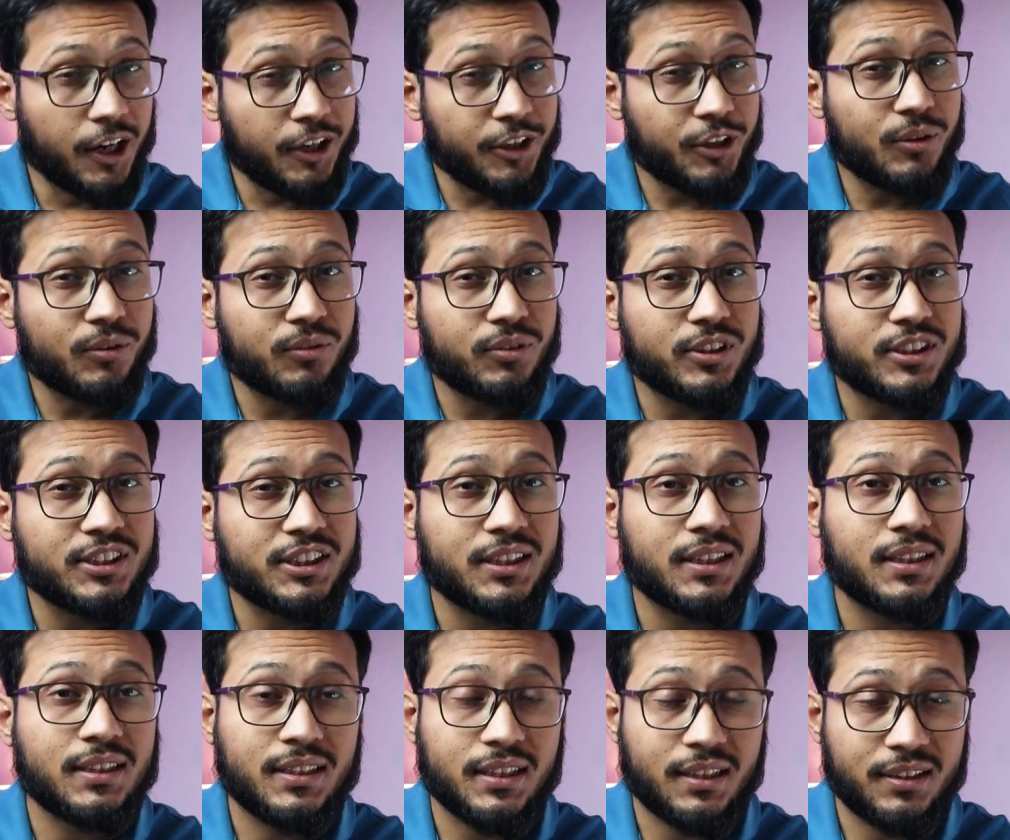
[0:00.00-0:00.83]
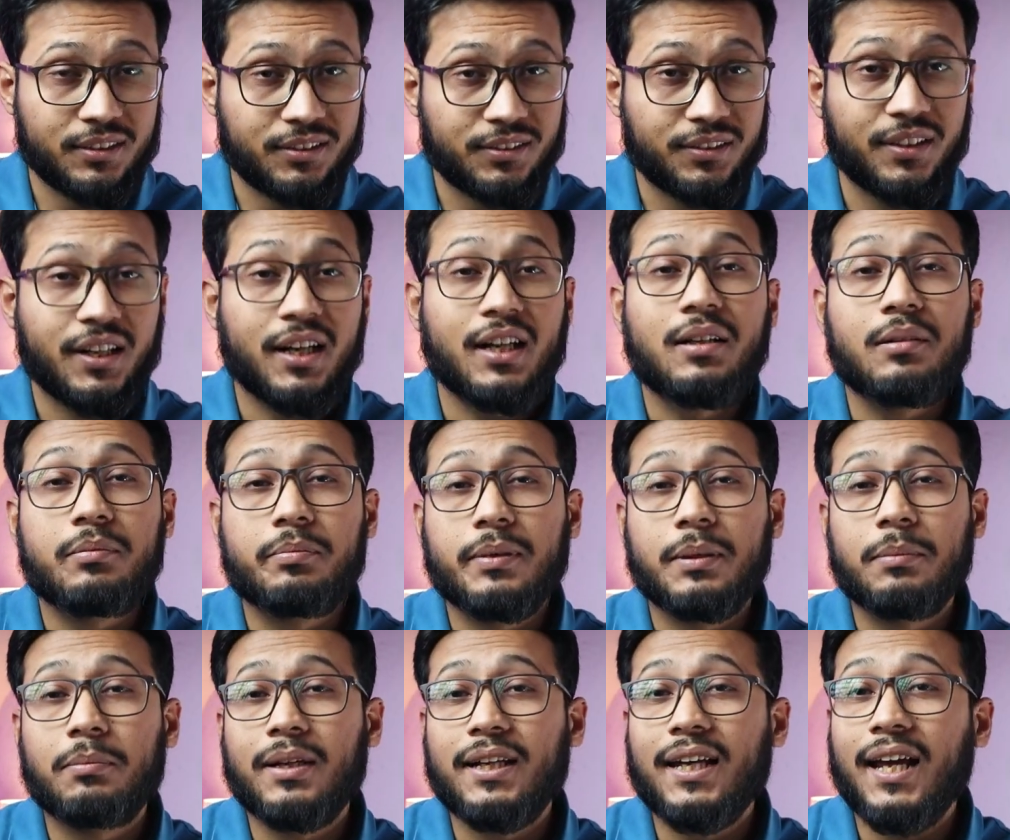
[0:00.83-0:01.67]
A new feature that Trade
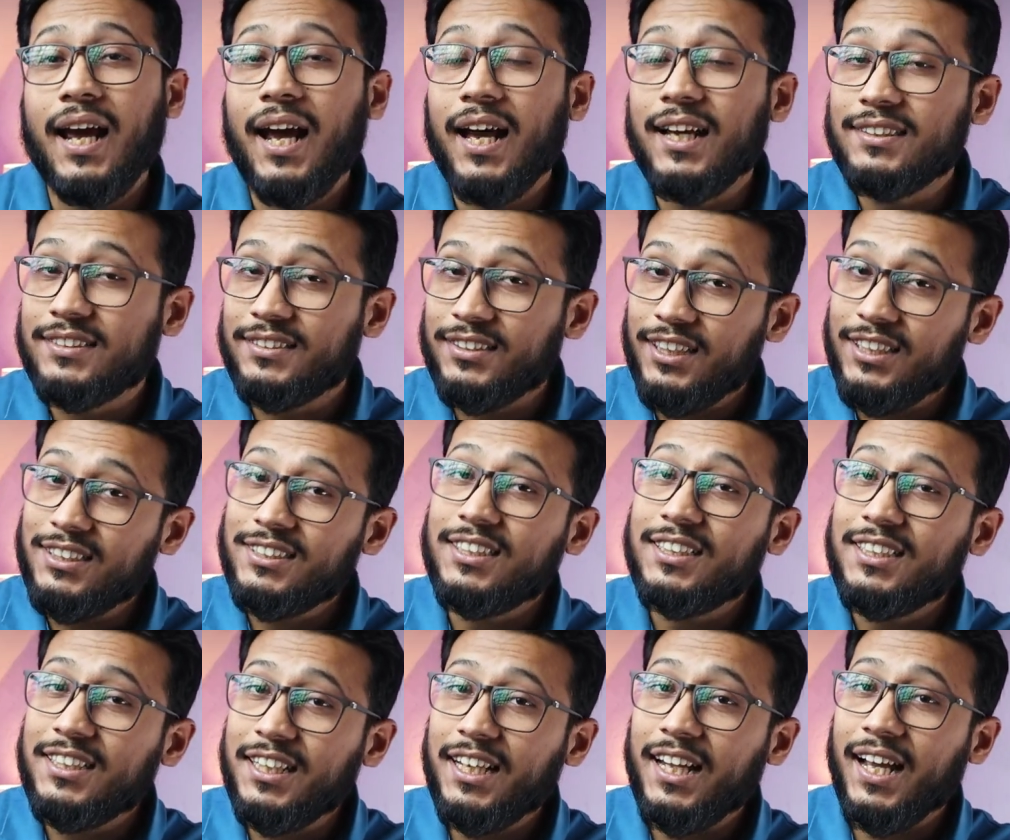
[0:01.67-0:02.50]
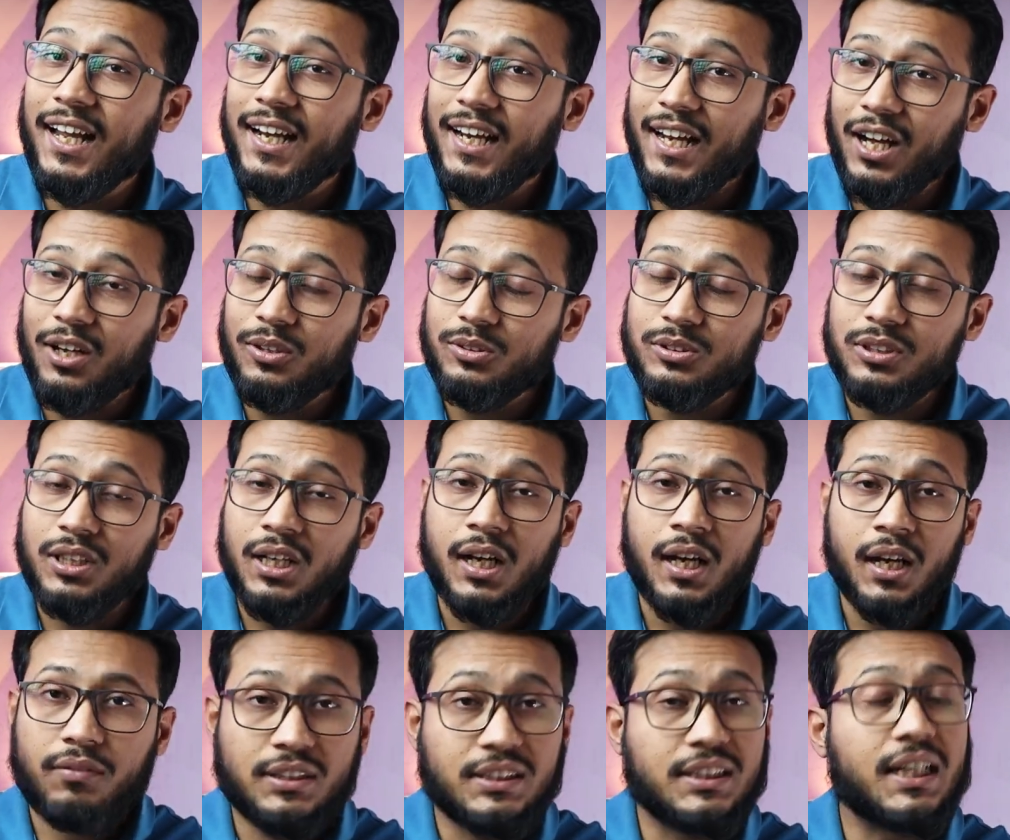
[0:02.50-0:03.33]
Republic has recently announced,
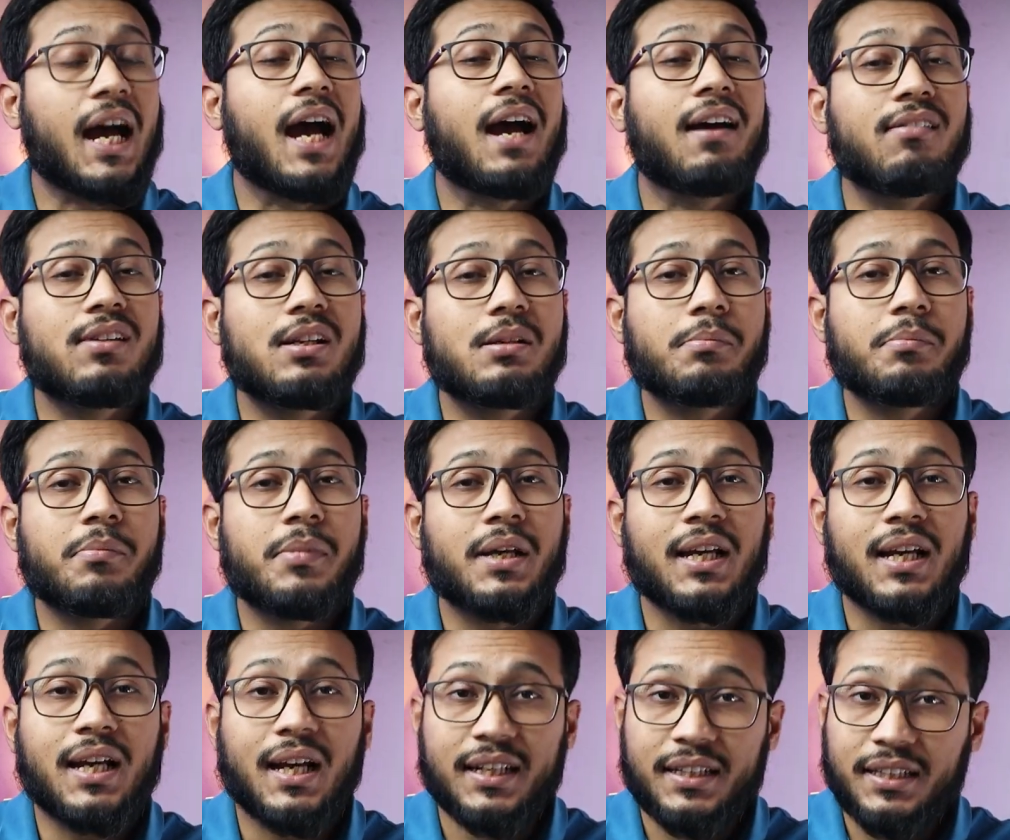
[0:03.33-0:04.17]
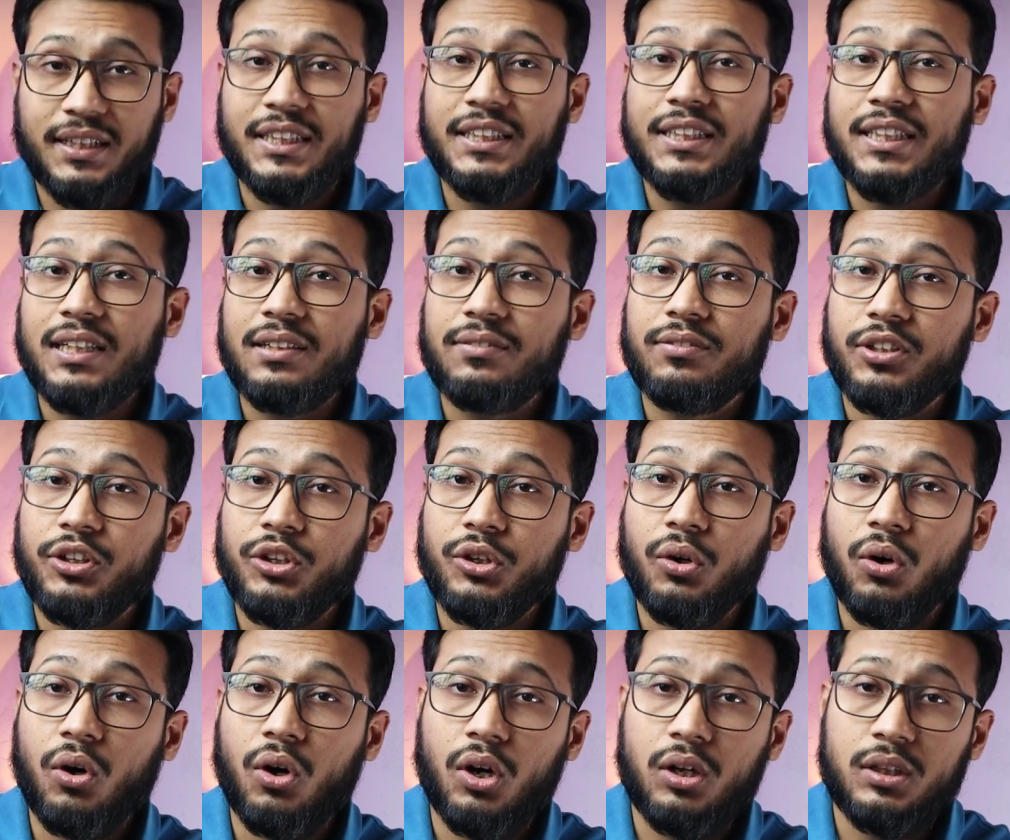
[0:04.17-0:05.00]
which I will make a detailed
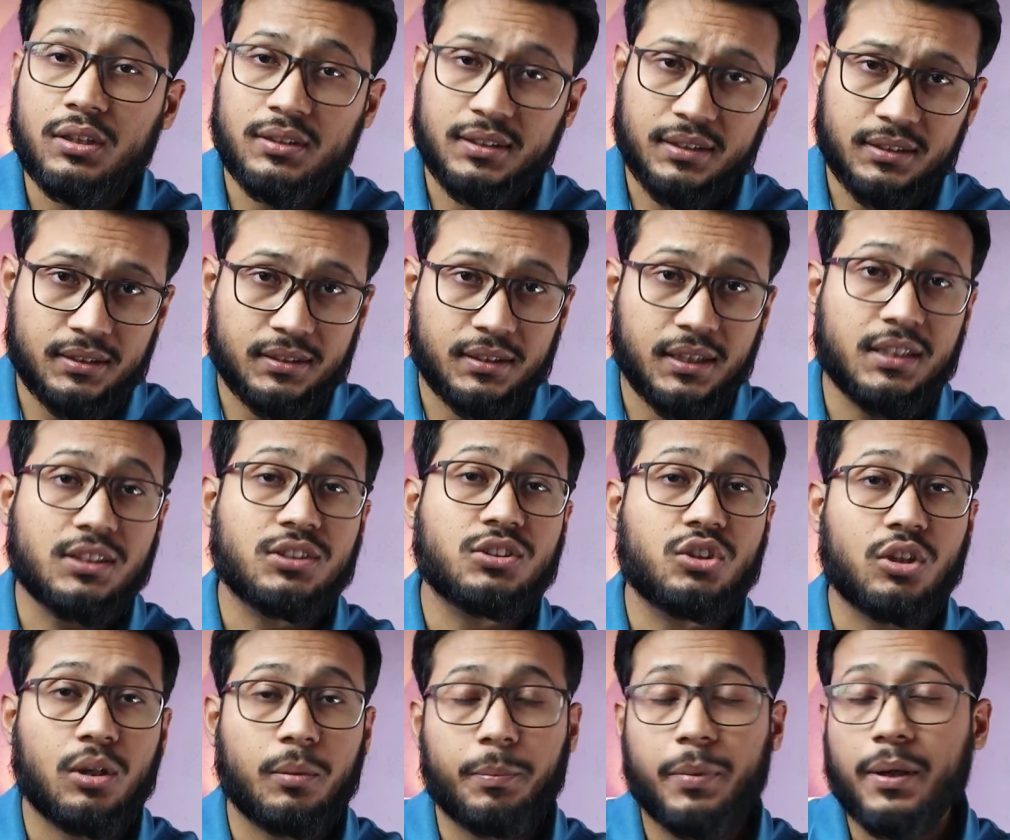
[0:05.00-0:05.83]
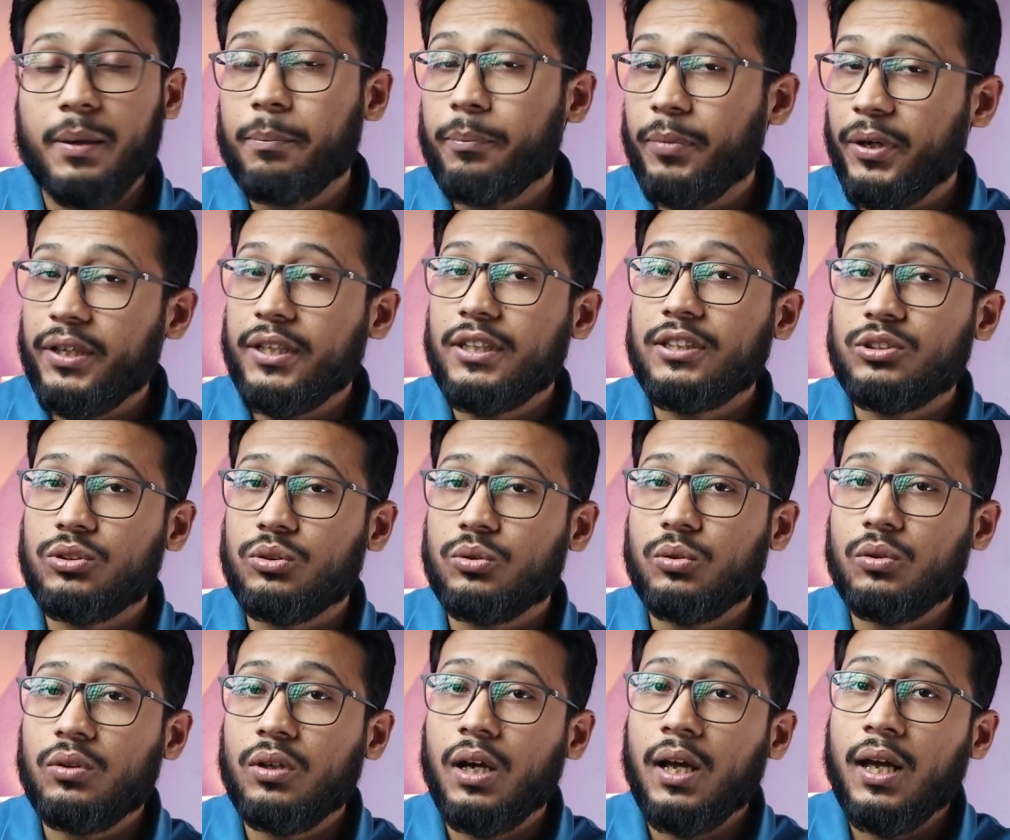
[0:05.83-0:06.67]
video on this topic pretty
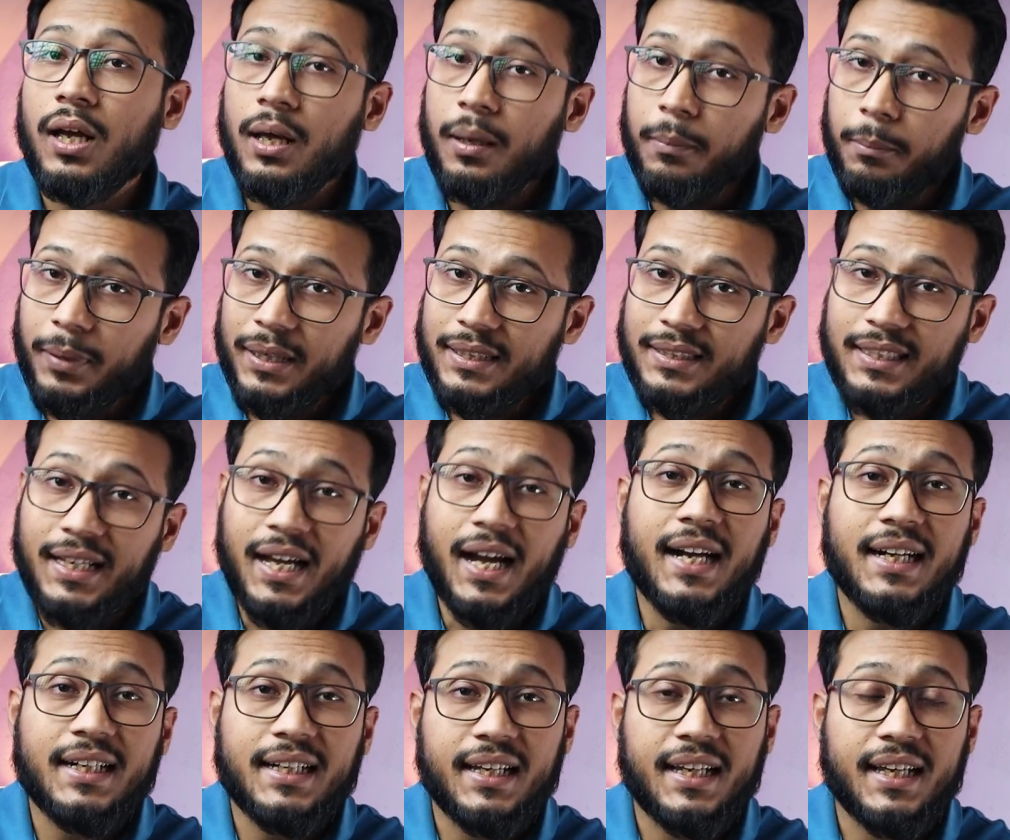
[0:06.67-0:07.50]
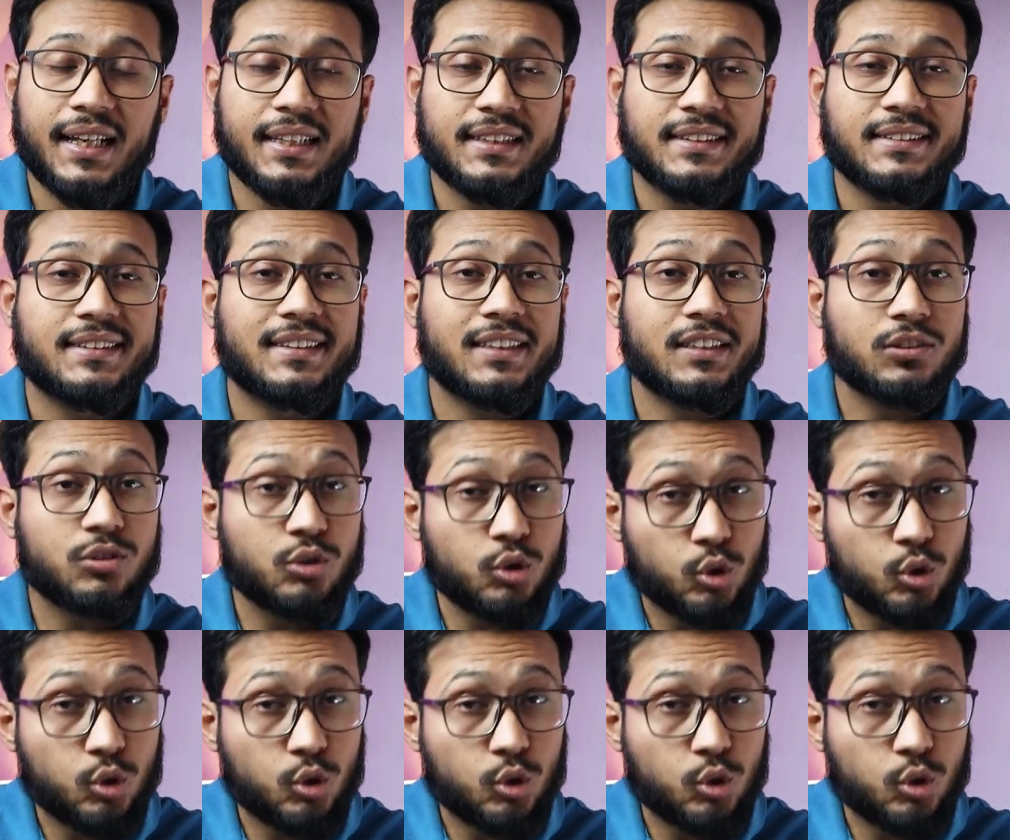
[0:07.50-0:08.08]
soon, but that is the